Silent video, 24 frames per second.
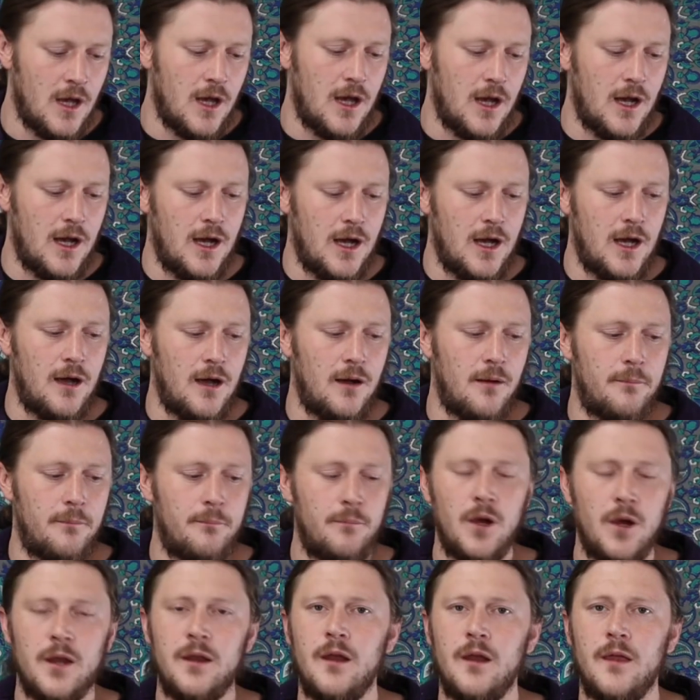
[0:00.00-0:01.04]

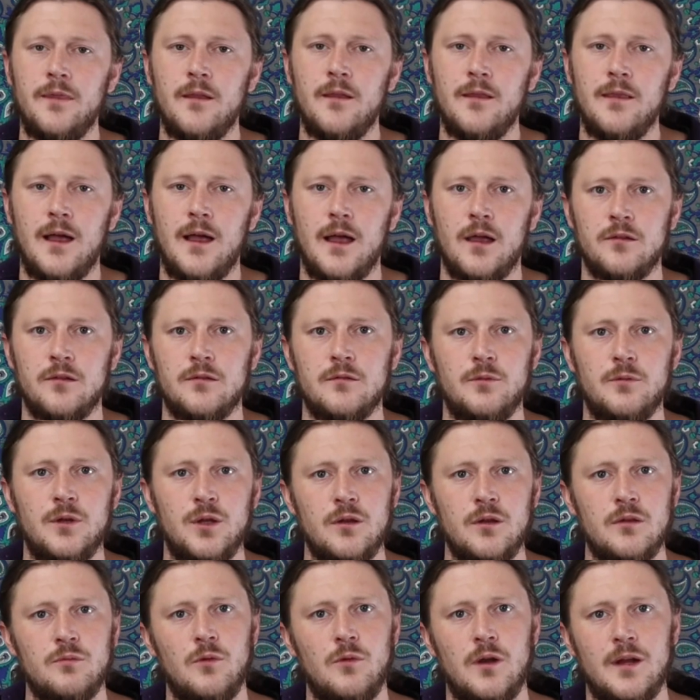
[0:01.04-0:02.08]
But nonetheless, we
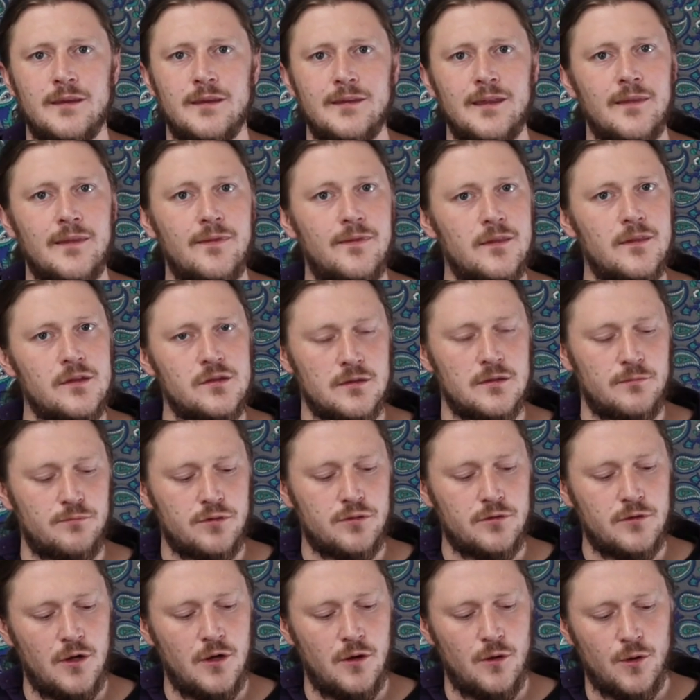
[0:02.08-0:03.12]
just want to take this
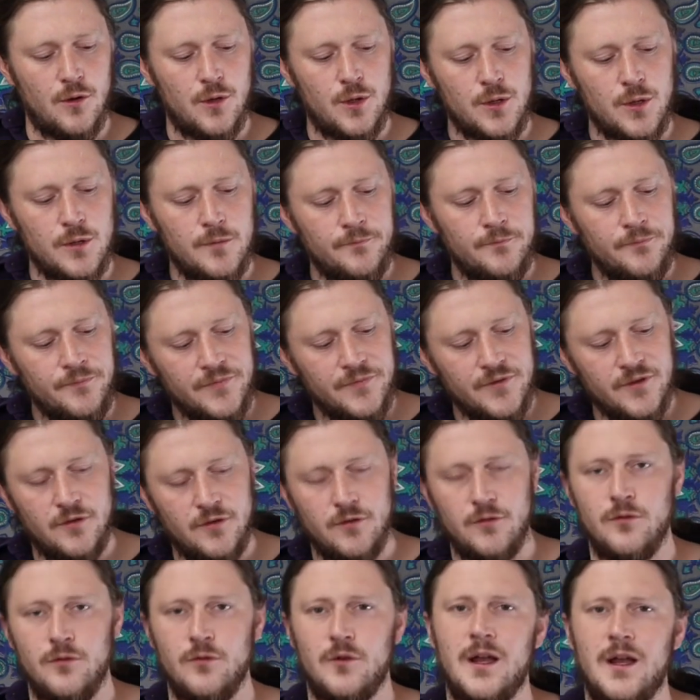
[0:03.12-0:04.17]
approach
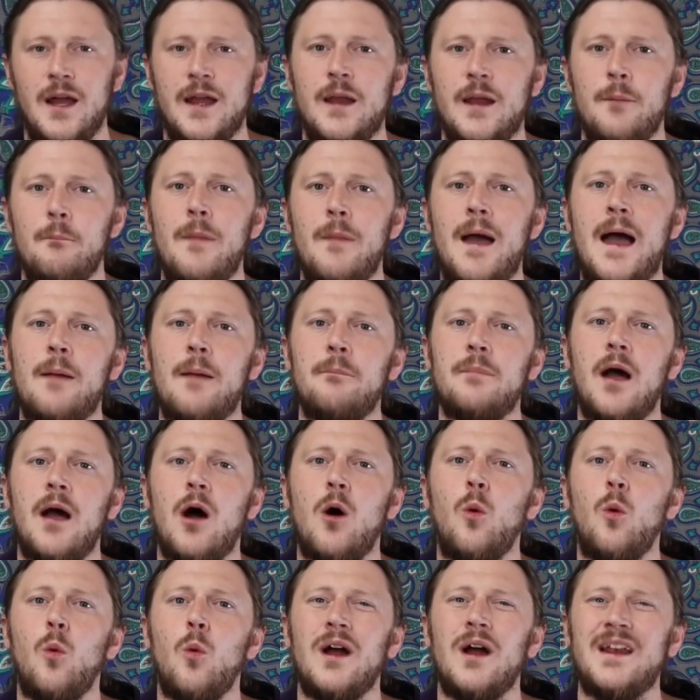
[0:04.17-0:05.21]
to kind of map
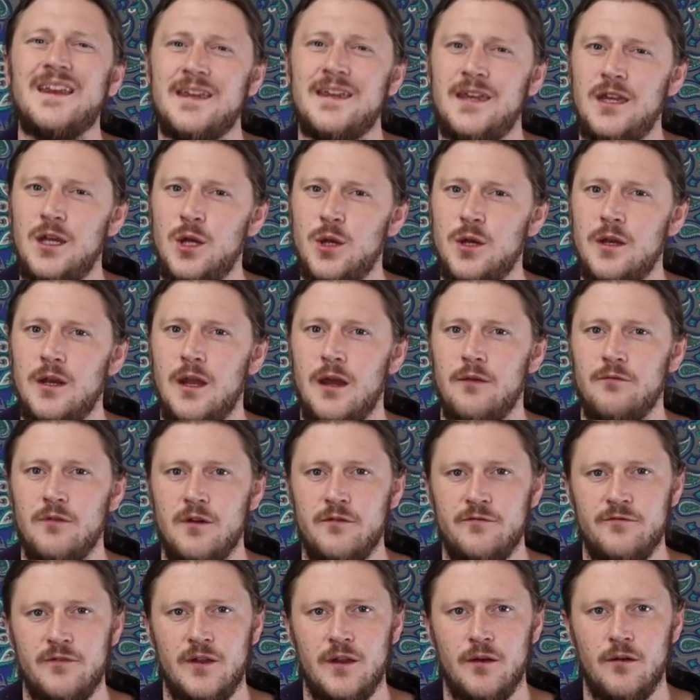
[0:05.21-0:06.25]
out what each and every
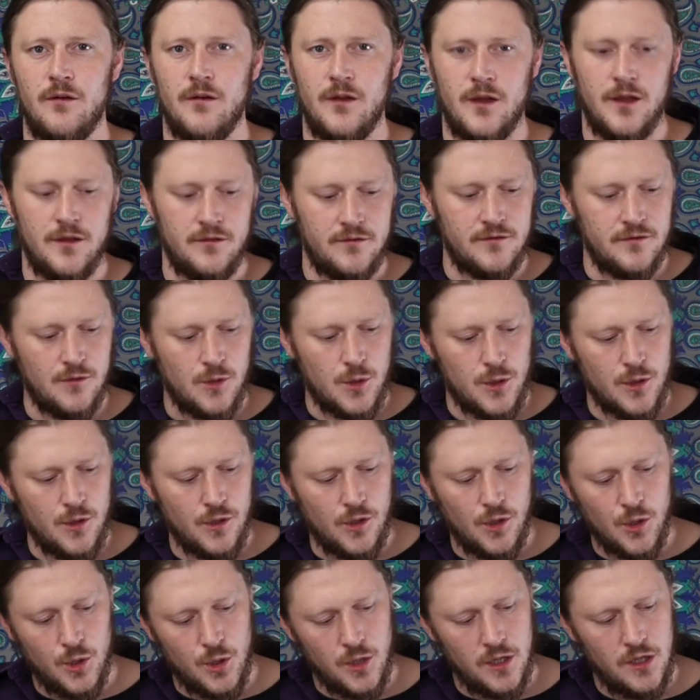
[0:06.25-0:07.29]
finger does. So
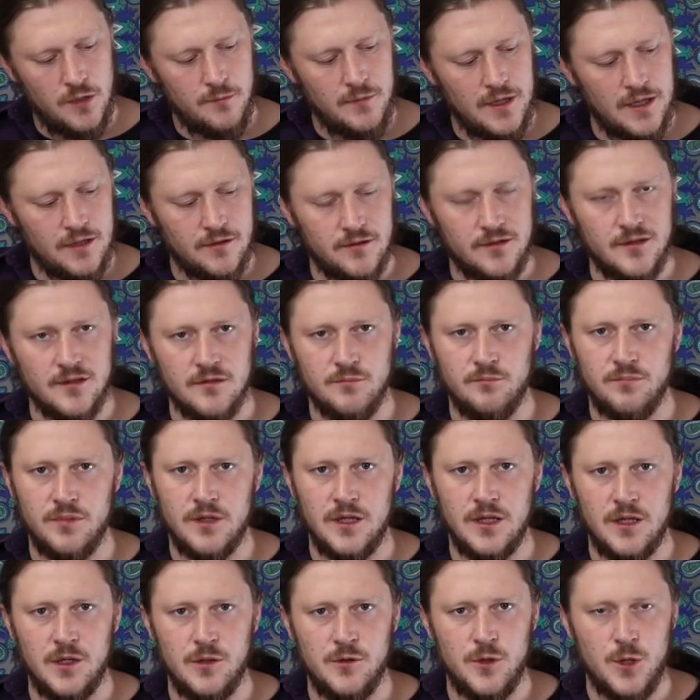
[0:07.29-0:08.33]
sure, G makes this
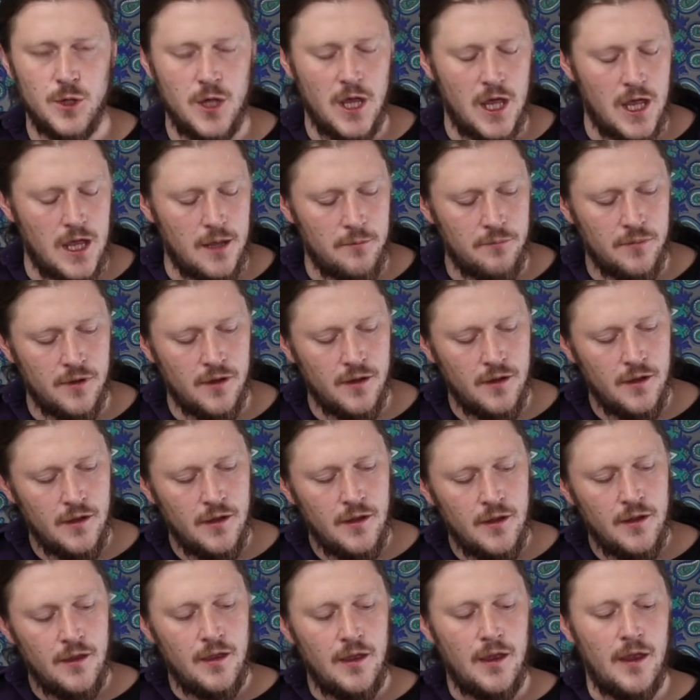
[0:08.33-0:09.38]
big shape,
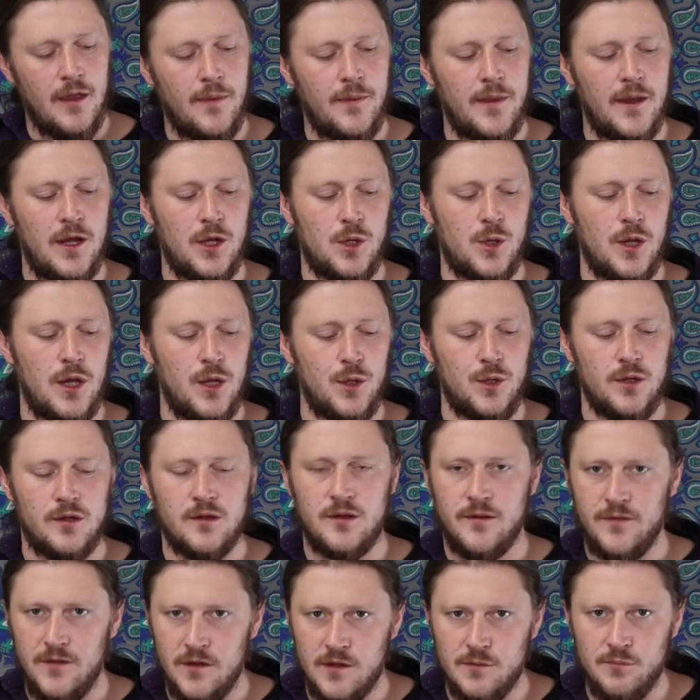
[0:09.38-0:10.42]
and then it changes
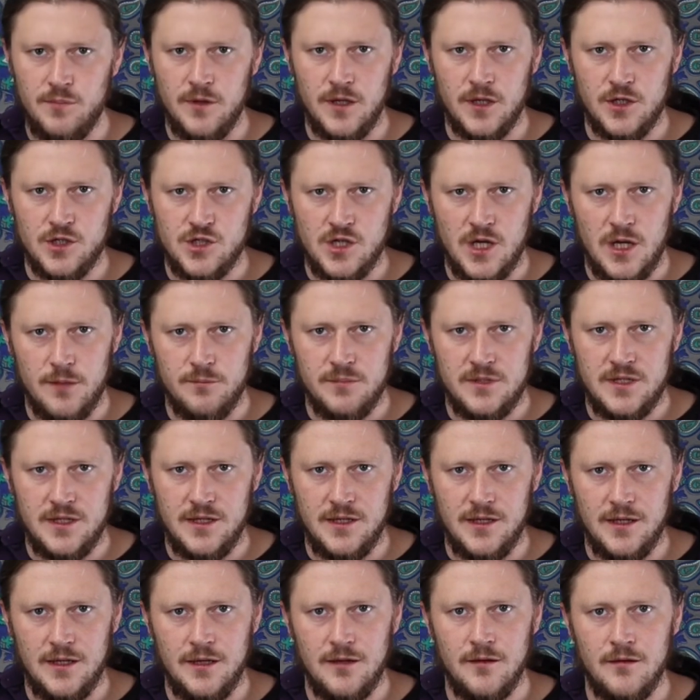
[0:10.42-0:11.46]
to this big shape,
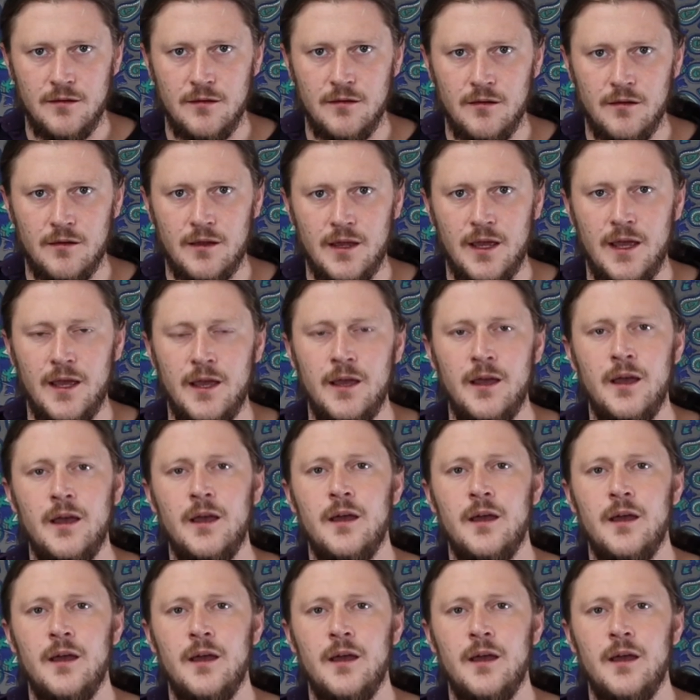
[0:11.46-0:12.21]
D. Okay?